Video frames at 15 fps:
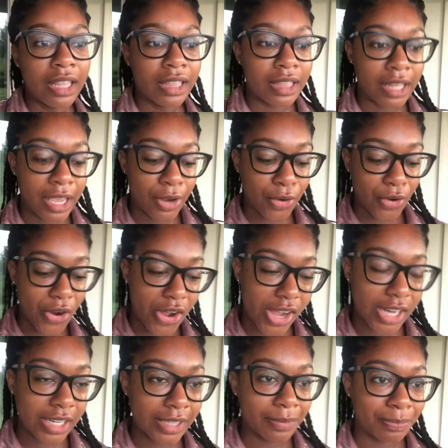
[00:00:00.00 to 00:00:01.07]
later
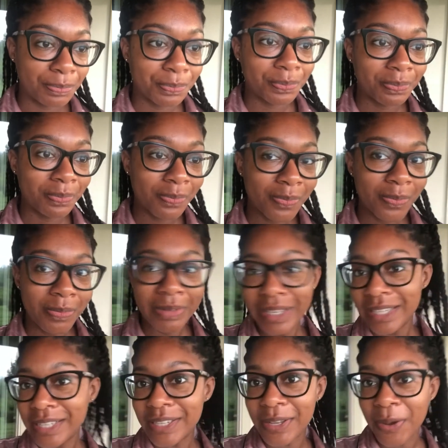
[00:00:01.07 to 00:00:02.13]
on.
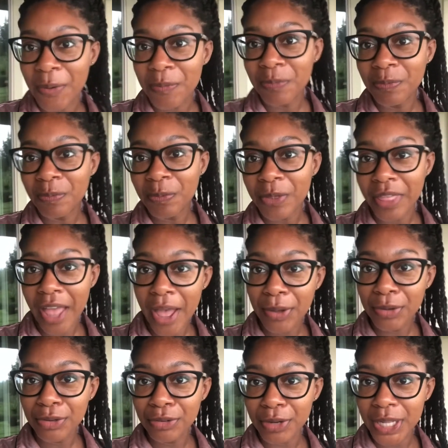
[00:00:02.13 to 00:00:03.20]
So
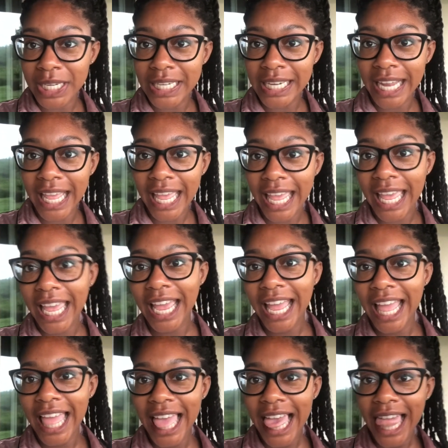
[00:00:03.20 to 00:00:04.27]
without further delay,
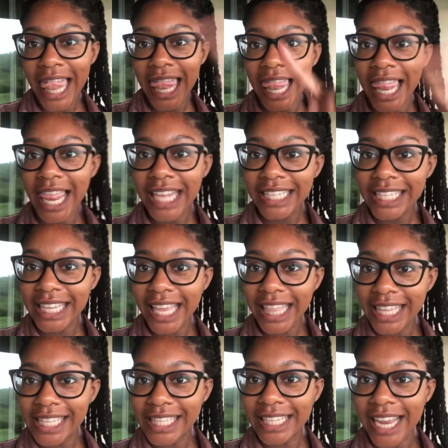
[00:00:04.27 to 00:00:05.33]
let's get
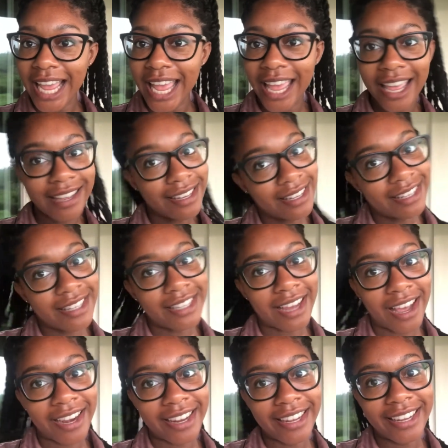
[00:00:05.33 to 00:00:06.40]
this day
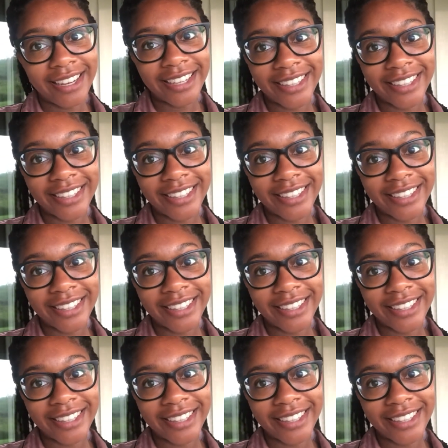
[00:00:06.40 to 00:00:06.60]
started.